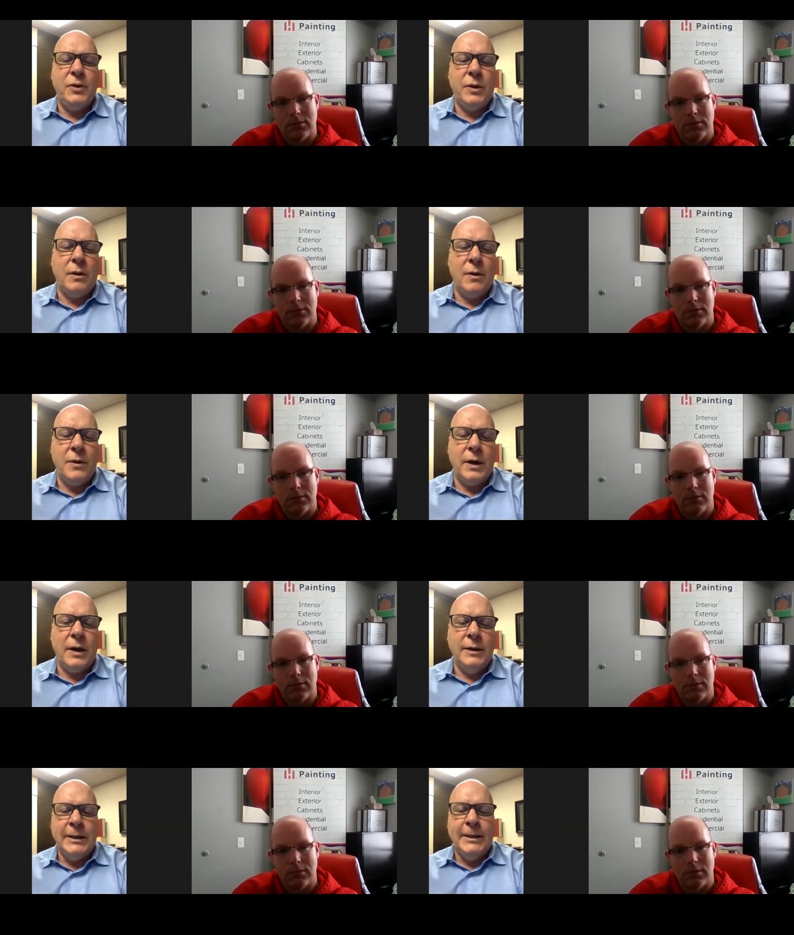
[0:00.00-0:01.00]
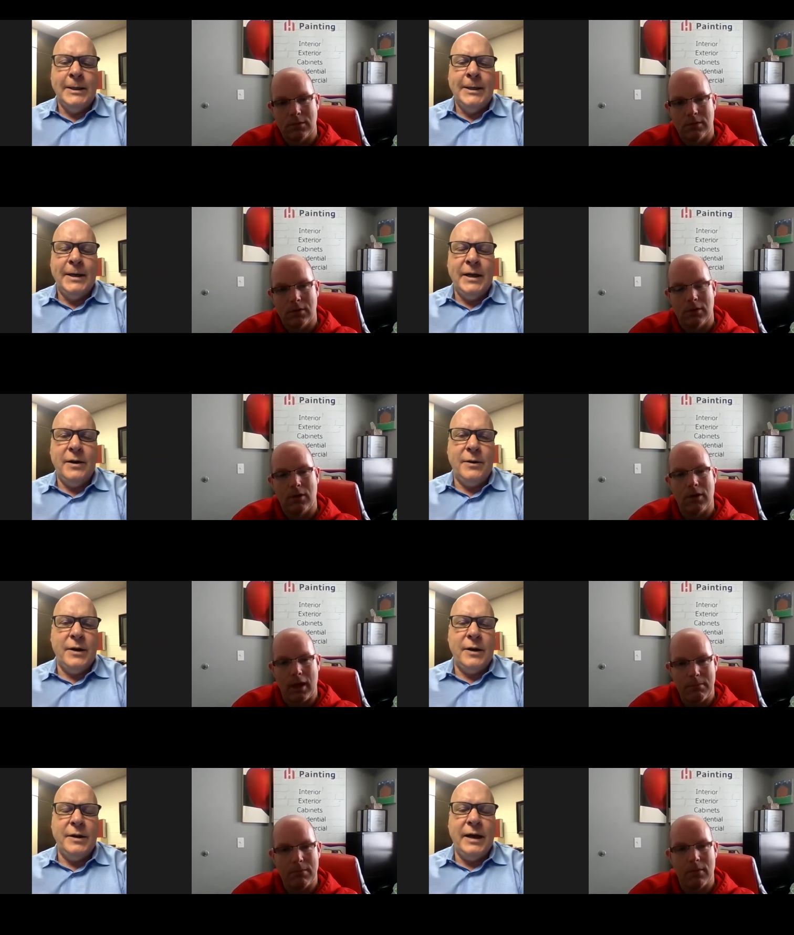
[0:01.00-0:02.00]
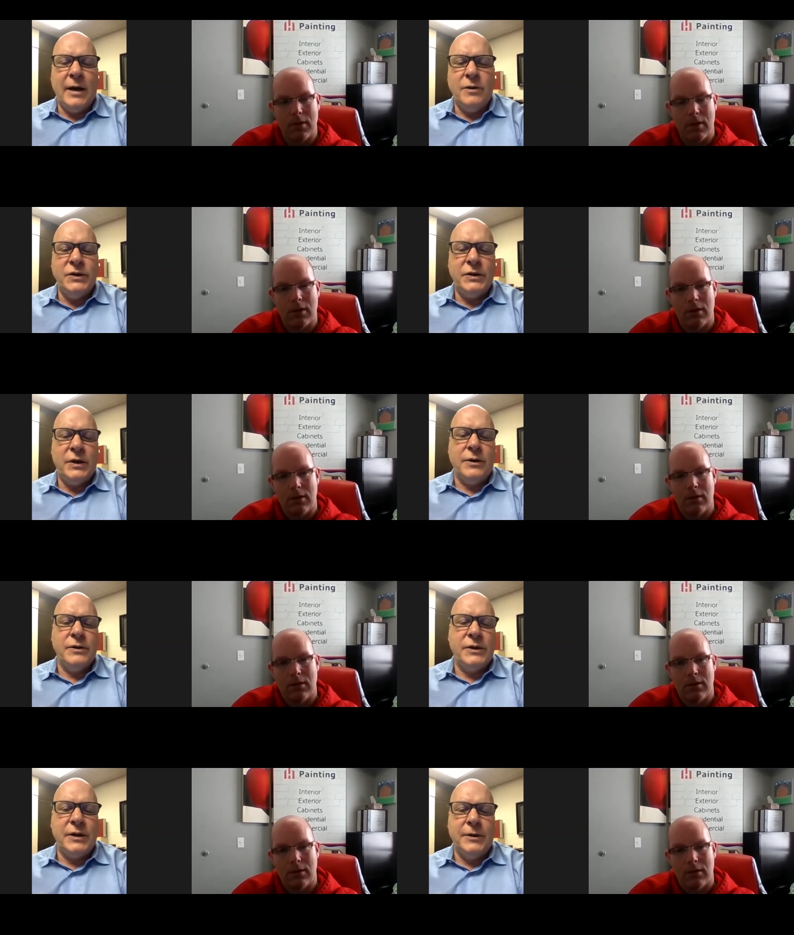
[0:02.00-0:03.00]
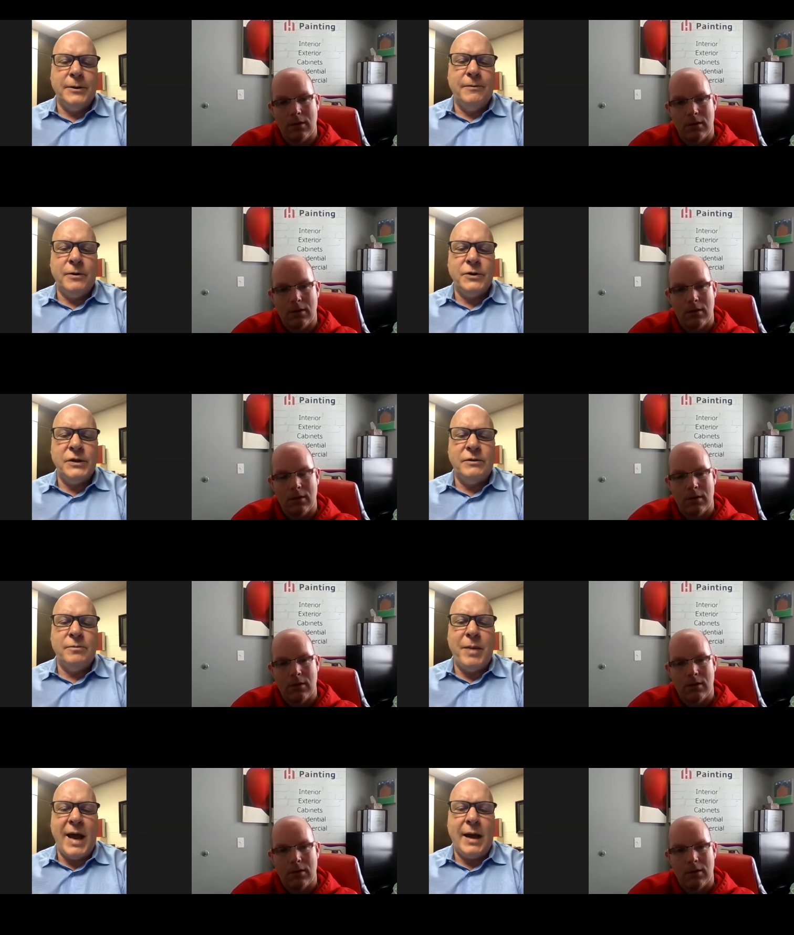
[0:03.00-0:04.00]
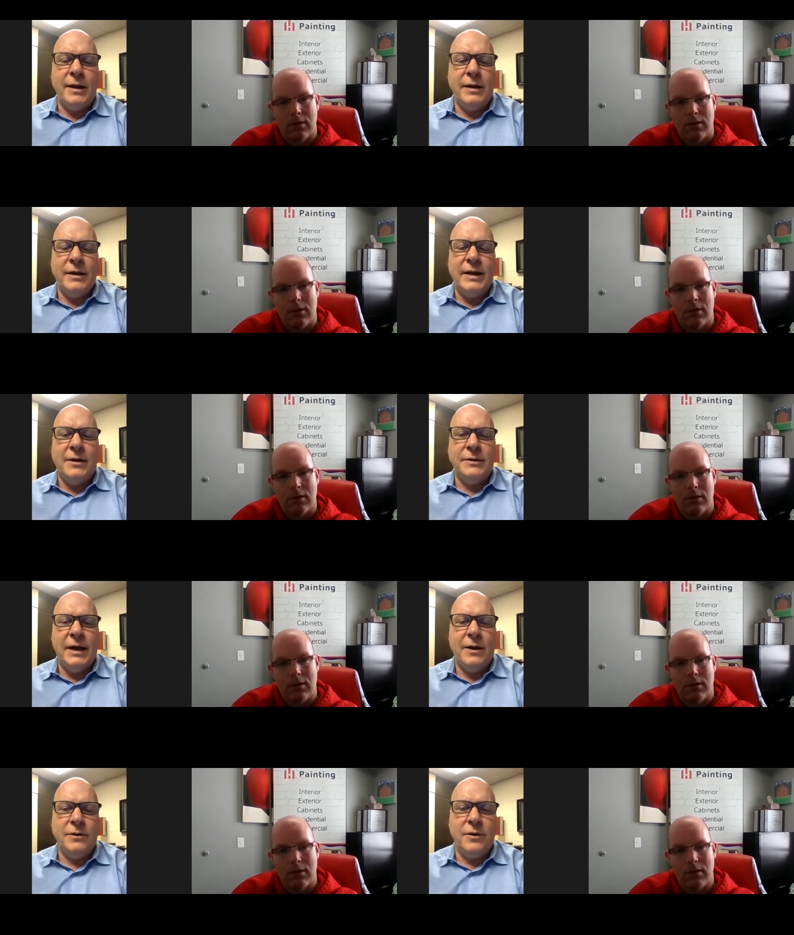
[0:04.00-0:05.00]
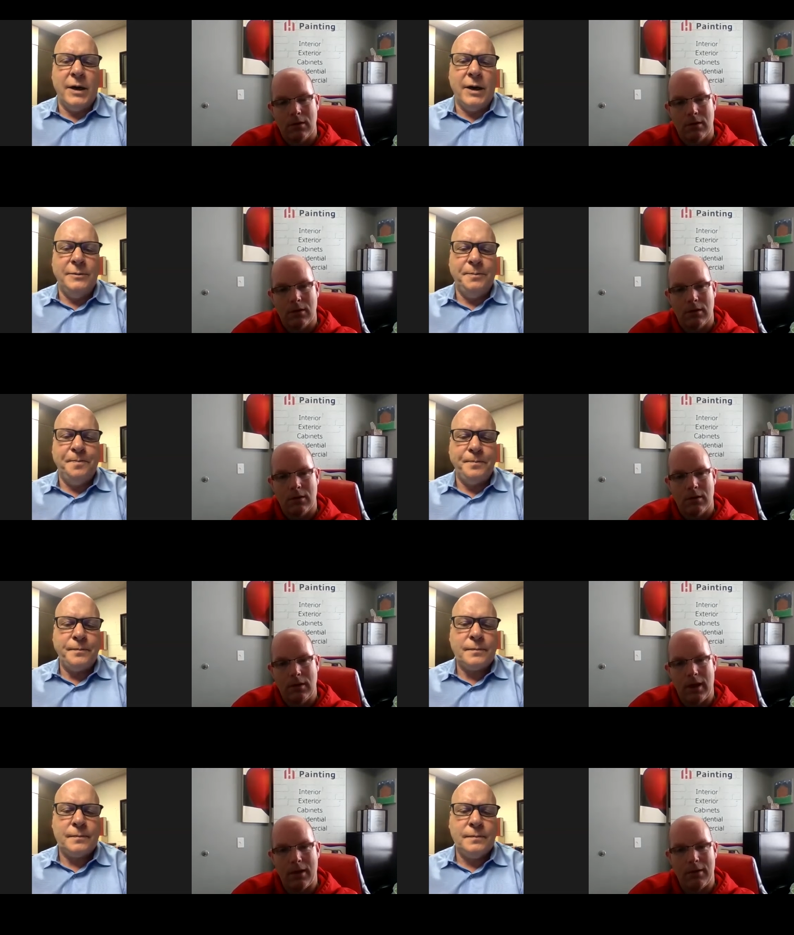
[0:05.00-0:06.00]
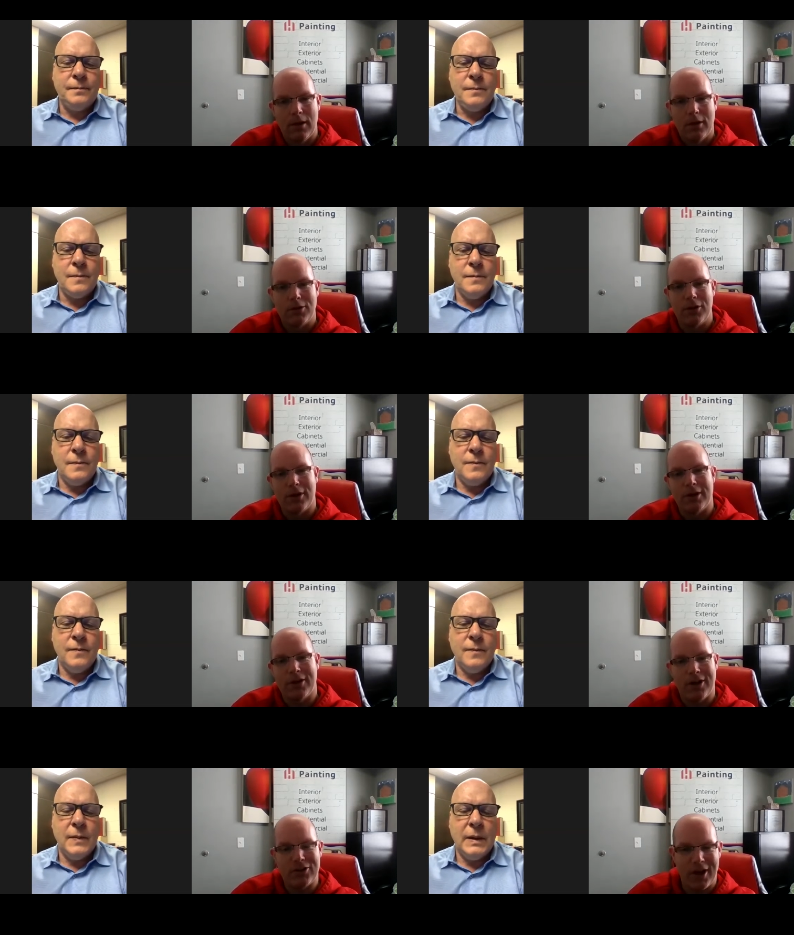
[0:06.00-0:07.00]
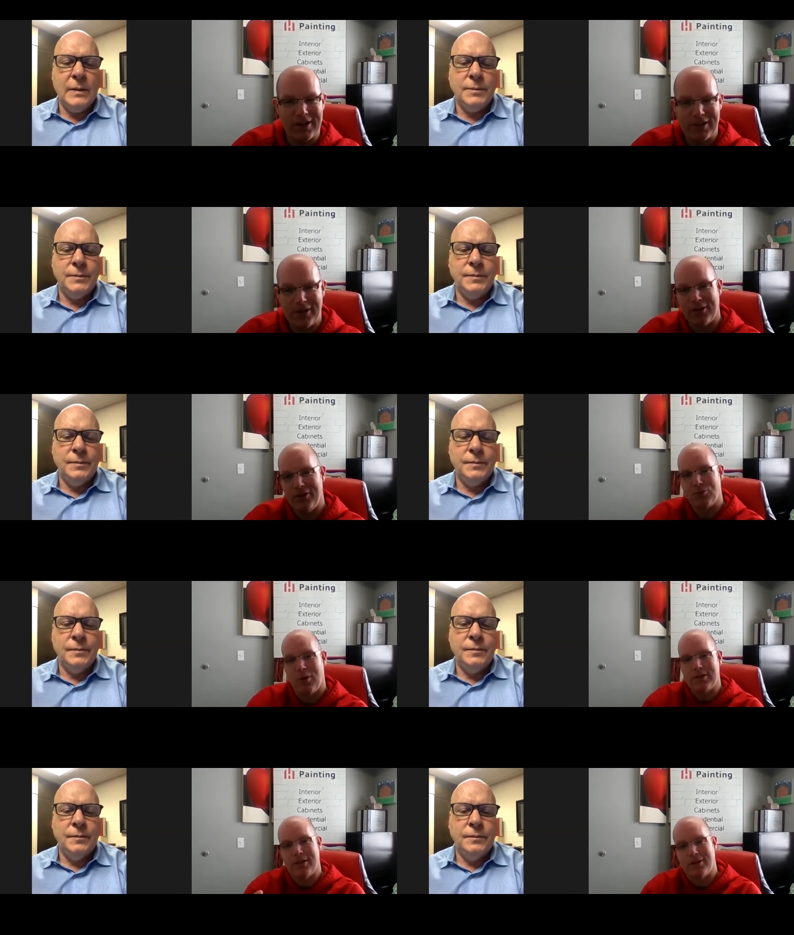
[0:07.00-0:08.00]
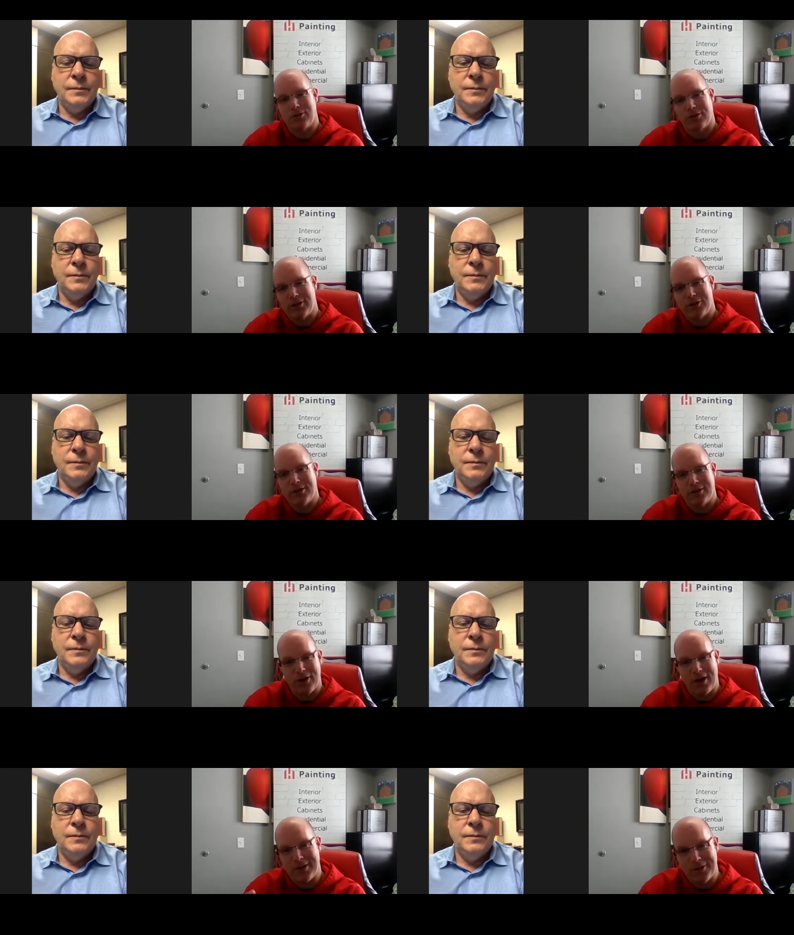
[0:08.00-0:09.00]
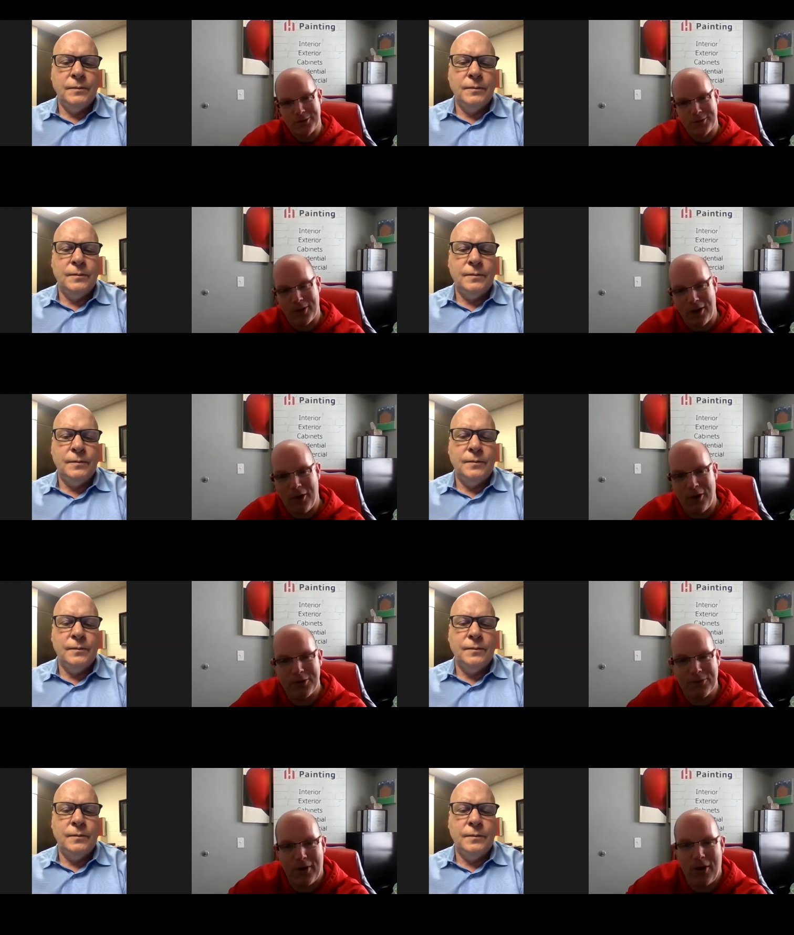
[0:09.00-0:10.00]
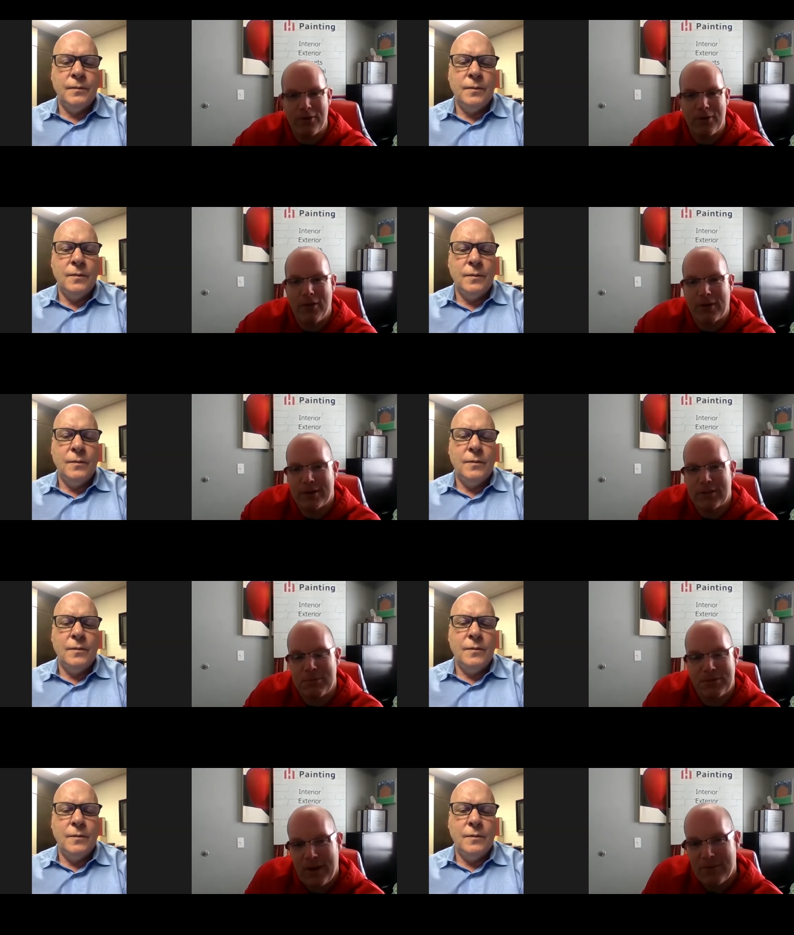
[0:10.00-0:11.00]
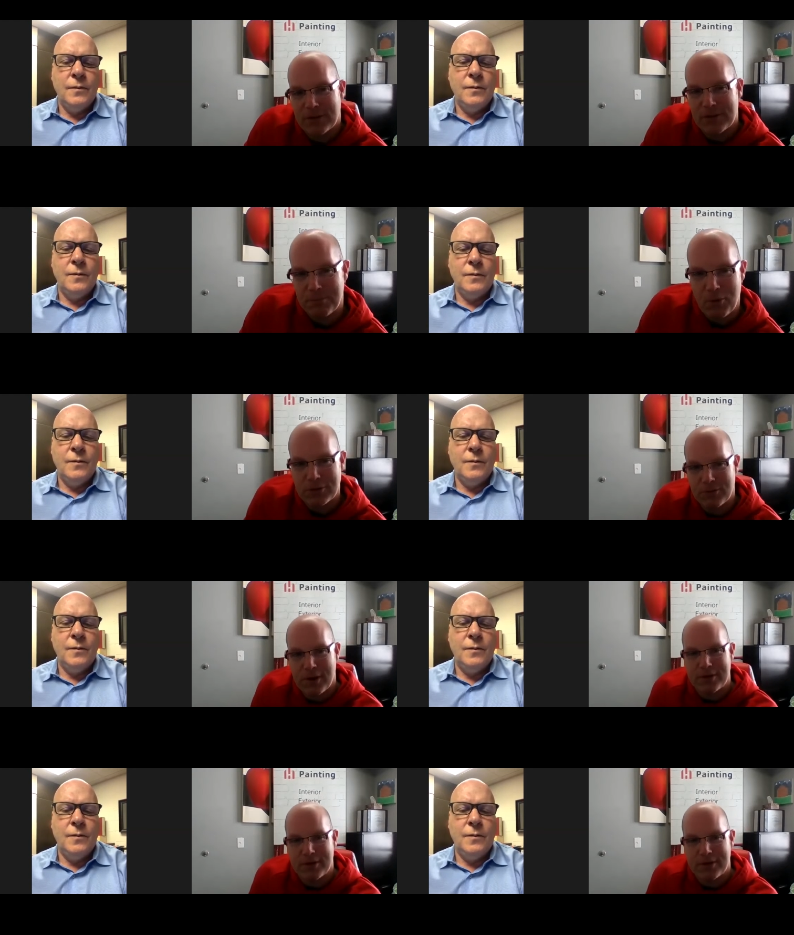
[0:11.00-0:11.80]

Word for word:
Speaker 1: to Alora. You know, they're on the outskirts, so versus battling the downtown crowd.
Speaker 2: Yeah, so you're gonna kind of try and you're gonna use one central kitchen and try and do all your all the all the customers' favorites from most of